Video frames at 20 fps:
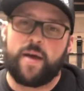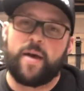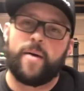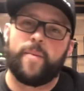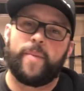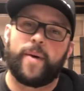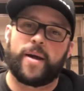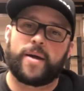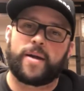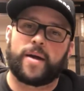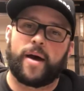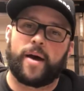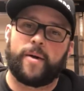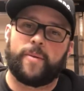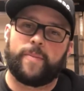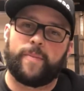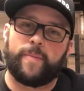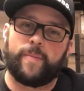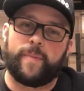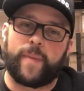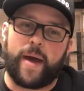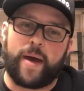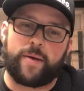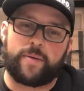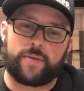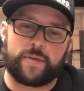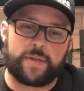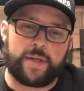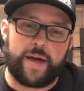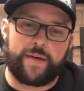But Matt
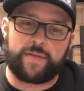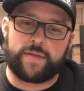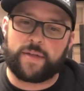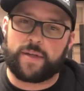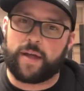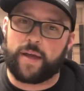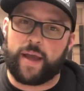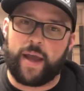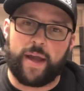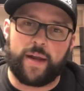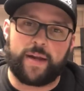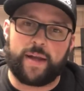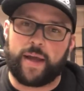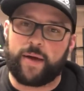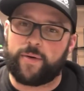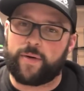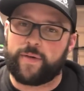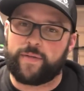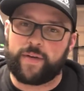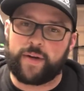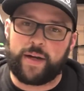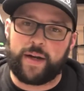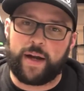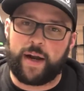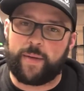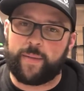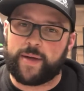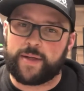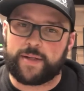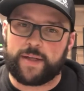was obviously like, hey, take whatever you need out of
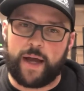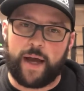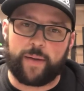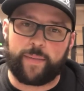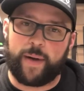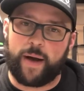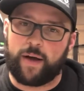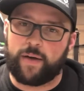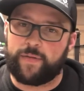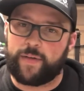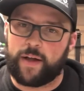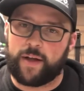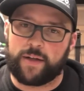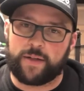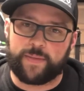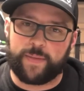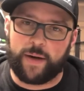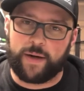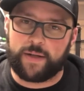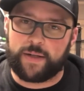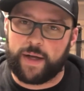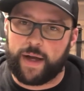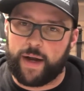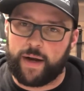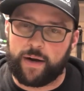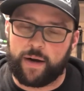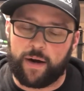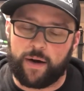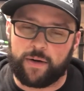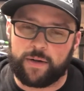my stockpile of LS parts I got at
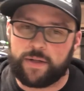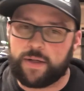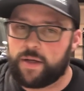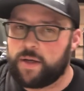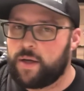your house.